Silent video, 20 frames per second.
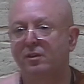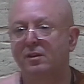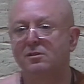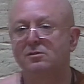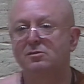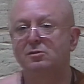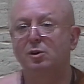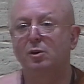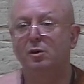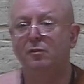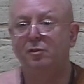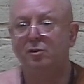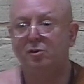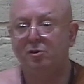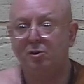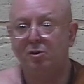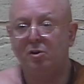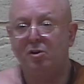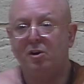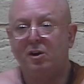So if you
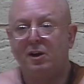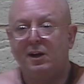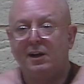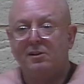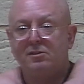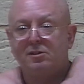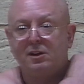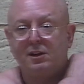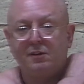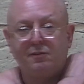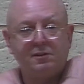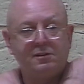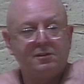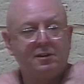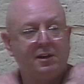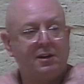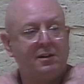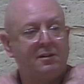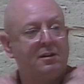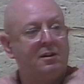do learn how to
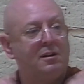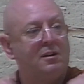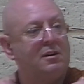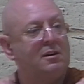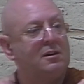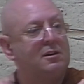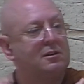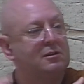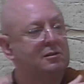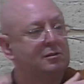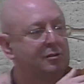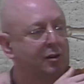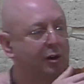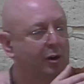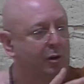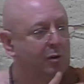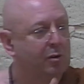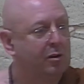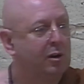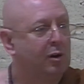levitate,
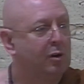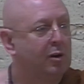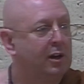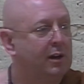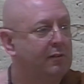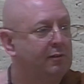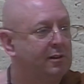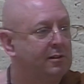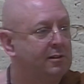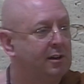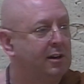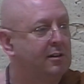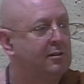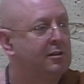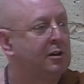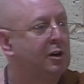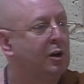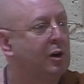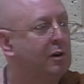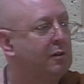don't go
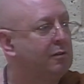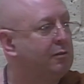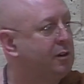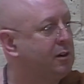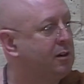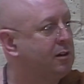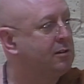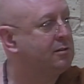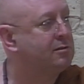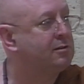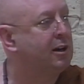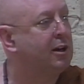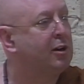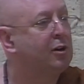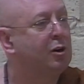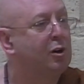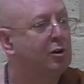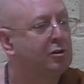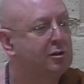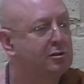levitating over, say,
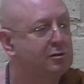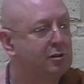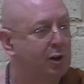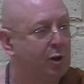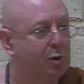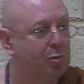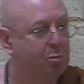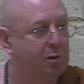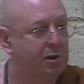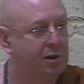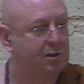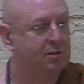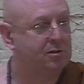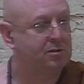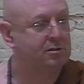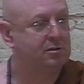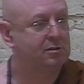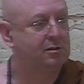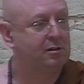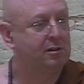Cottesloe Beach,
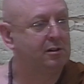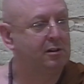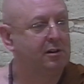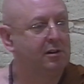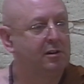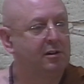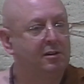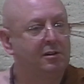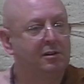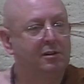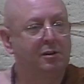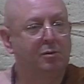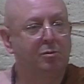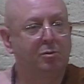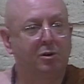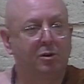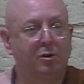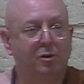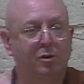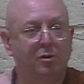
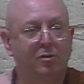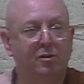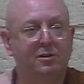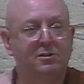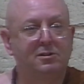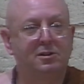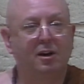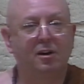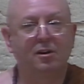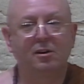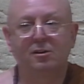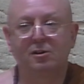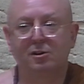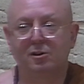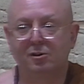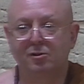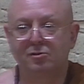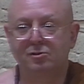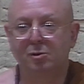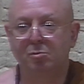where all these young
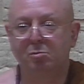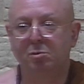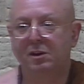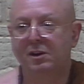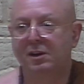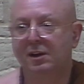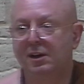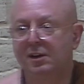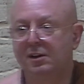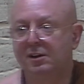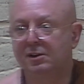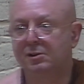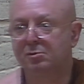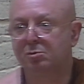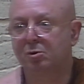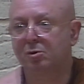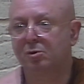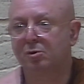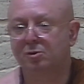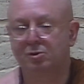girls in bikinis
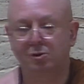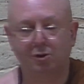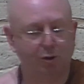will cause you a